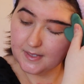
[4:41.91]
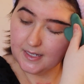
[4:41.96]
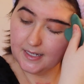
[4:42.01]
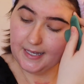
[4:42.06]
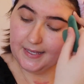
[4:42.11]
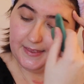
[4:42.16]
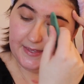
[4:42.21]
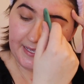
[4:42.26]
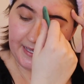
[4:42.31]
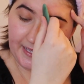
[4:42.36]

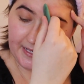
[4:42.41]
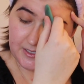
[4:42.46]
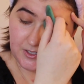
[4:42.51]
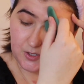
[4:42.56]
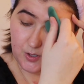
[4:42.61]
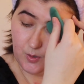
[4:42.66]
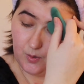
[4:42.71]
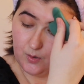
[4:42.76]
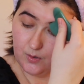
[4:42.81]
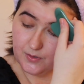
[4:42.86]
and they had
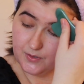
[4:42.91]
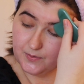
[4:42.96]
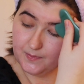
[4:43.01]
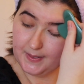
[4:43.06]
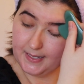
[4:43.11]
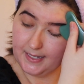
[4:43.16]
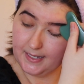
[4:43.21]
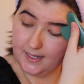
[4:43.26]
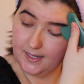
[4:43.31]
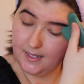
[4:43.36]
told
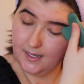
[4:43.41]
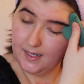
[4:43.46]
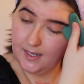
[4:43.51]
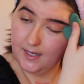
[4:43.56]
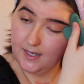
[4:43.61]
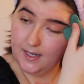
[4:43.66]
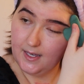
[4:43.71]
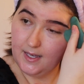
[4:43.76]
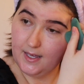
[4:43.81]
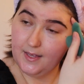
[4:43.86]
me
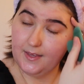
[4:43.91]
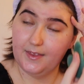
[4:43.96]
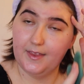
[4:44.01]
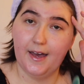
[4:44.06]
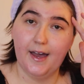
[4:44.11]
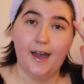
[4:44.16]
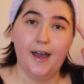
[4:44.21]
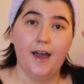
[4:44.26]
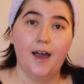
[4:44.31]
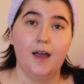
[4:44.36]

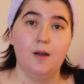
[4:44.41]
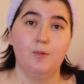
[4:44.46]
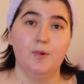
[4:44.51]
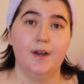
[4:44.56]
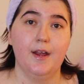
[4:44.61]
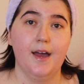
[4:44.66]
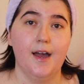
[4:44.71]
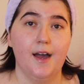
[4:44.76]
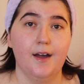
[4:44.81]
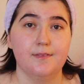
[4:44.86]
that I would
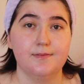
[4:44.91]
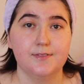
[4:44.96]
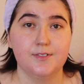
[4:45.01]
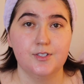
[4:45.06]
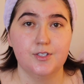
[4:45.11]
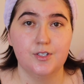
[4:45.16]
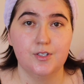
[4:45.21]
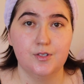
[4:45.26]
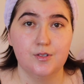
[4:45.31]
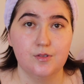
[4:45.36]
have
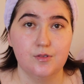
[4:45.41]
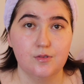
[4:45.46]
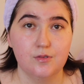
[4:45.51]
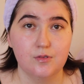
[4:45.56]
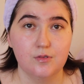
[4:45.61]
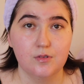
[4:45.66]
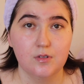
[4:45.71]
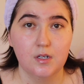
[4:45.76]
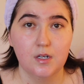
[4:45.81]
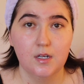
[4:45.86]

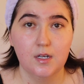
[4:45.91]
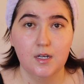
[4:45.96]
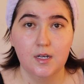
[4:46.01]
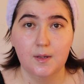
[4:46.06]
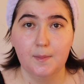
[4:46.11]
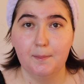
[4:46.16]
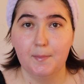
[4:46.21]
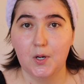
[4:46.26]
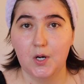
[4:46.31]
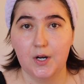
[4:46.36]
to
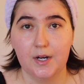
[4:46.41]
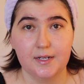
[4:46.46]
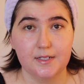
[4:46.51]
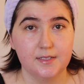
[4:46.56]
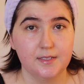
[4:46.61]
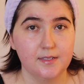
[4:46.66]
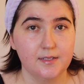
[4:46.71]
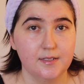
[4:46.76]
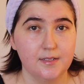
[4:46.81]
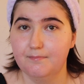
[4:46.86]

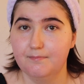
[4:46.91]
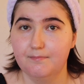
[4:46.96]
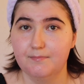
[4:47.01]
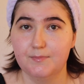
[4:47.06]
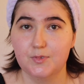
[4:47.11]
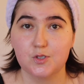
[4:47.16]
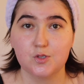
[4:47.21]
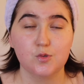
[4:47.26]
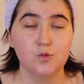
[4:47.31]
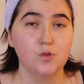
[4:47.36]
put
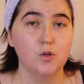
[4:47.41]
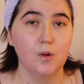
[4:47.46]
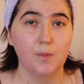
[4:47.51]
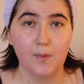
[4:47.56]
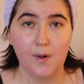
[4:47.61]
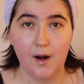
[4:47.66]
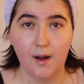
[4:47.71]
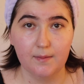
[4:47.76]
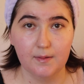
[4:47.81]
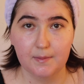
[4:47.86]
school
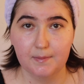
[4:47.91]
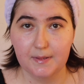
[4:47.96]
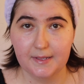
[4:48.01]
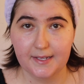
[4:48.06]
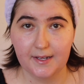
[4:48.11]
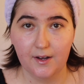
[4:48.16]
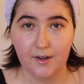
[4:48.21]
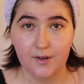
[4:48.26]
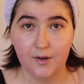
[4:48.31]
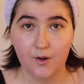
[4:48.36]

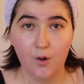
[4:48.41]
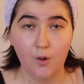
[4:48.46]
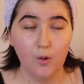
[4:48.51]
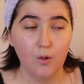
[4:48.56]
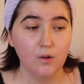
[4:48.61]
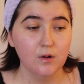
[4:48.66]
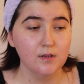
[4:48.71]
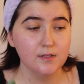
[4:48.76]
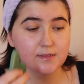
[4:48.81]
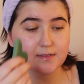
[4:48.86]
probably on
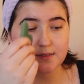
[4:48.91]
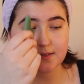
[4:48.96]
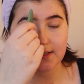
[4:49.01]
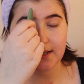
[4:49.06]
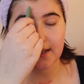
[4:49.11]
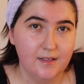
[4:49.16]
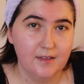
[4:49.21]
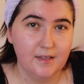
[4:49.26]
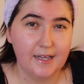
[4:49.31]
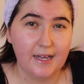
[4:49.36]
hold.
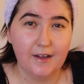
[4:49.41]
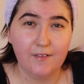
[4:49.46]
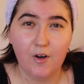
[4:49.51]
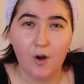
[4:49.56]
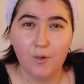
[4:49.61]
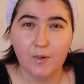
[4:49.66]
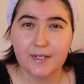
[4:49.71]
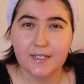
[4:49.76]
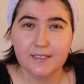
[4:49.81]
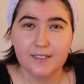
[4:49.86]
I've
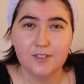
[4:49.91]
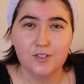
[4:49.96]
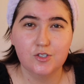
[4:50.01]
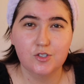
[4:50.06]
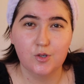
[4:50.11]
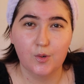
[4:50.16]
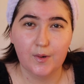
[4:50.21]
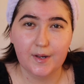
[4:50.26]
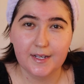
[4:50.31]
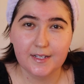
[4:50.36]
always
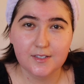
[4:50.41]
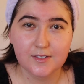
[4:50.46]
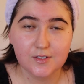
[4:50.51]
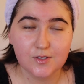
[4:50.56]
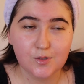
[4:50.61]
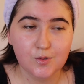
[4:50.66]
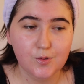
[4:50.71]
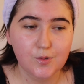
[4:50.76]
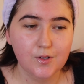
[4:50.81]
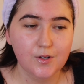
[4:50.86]
enjoyed
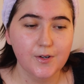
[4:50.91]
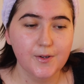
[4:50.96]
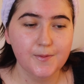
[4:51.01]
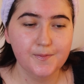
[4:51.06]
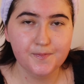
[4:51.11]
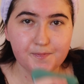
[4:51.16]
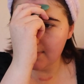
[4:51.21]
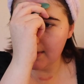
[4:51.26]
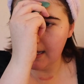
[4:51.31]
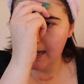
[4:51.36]

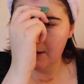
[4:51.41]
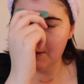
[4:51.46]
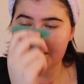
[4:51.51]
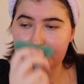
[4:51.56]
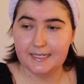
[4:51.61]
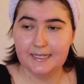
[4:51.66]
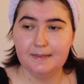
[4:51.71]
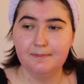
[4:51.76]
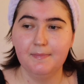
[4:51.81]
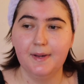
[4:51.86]
school. I was
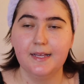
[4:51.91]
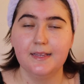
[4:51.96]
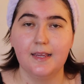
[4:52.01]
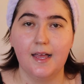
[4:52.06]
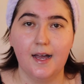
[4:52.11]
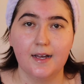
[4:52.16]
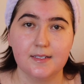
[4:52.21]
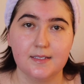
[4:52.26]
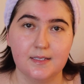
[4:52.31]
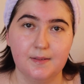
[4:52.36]
in my
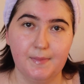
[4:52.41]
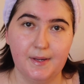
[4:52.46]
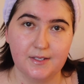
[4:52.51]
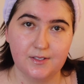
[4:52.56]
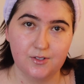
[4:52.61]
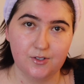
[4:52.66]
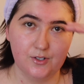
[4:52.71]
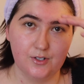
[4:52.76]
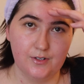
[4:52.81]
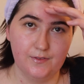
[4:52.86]
last
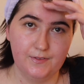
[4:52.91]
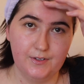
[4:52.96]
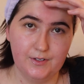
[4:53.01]
semester of